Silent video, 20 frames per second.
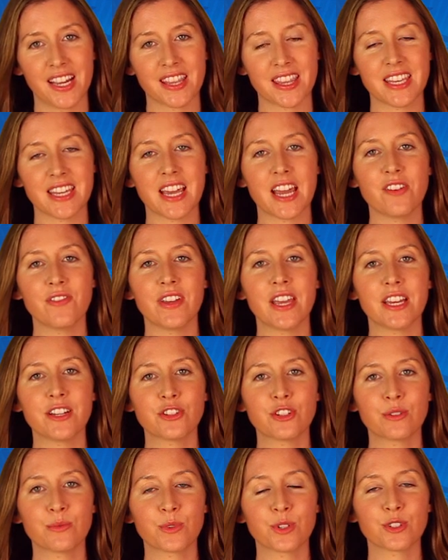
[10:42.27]
the
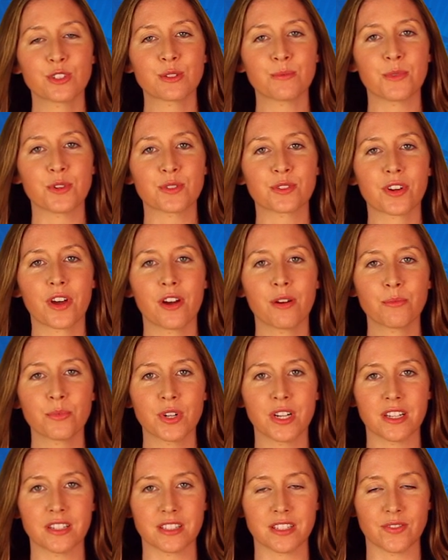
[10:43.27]
aviation world's most
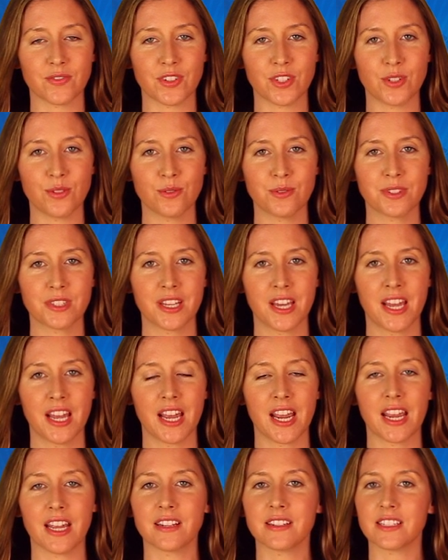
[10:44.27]
comprehensive news
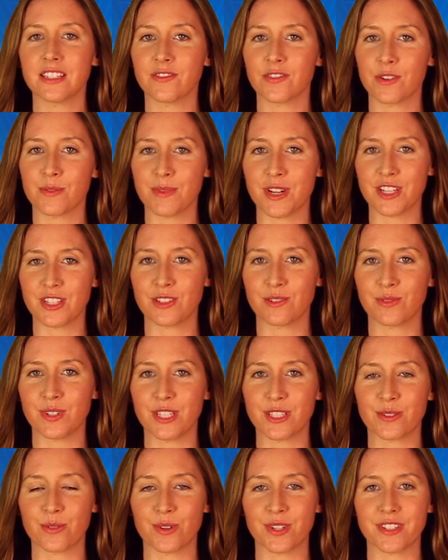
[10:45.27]
and information
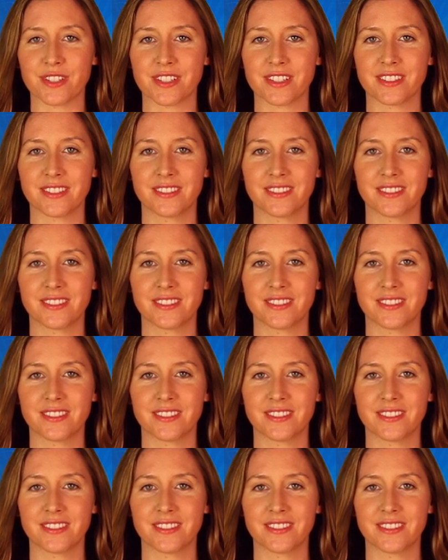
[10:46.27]
resource.